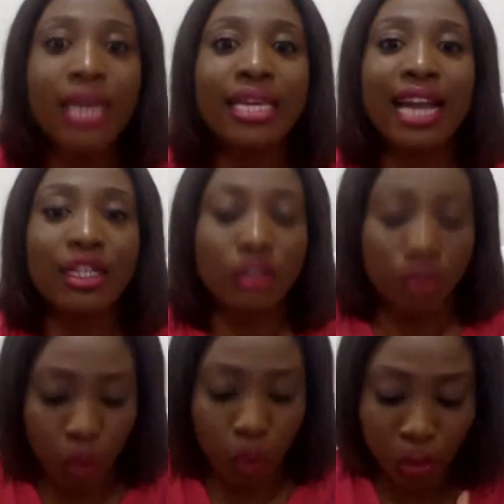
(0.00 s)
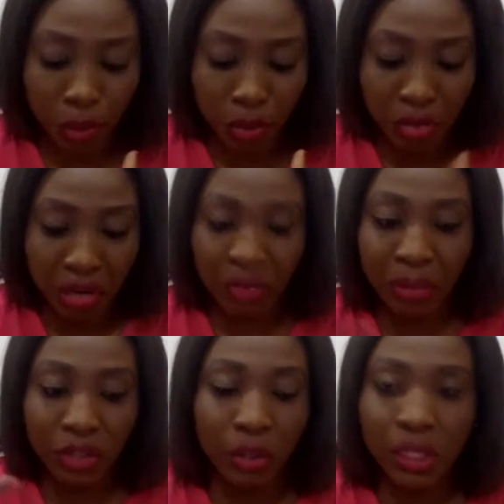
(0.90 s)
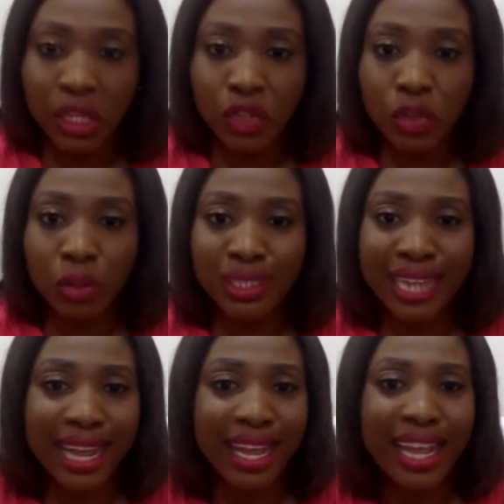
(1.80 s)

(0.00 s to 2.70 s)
he had watched pornography, masturbation so much that,